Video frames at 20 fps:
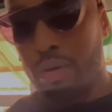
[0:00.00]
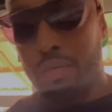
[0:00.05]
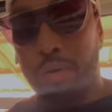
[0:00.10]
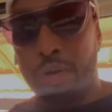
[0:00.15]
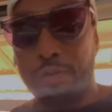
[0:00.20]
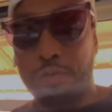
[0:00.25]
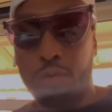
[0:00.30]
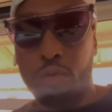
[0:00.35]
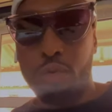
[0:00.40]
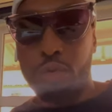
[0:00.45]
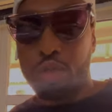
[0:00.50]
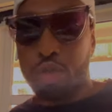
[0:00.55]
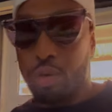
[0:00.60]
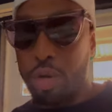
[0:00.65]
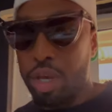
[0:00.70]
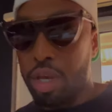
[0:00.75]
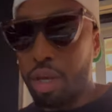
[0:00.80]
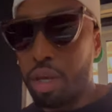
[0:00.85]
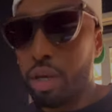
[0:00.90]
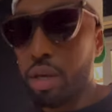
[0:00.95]
my fruit
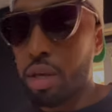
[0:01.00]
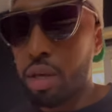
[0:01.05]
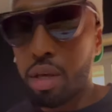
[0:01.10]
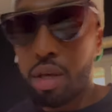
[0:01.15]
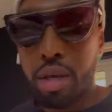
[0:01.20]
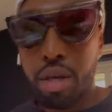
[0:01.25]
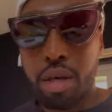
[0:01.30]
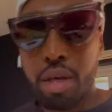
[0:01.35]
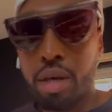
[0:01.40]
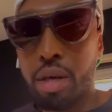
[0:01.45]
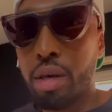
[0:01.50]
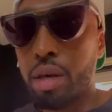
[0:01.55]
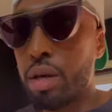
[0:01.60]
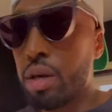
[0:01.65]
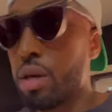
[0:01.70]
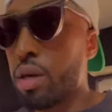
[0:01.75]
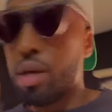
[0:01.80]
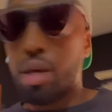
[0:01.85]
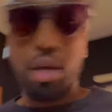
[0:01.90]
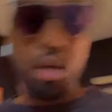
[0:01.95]
drink.
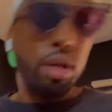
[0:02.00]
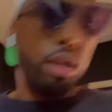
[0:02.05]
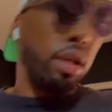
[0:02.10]
It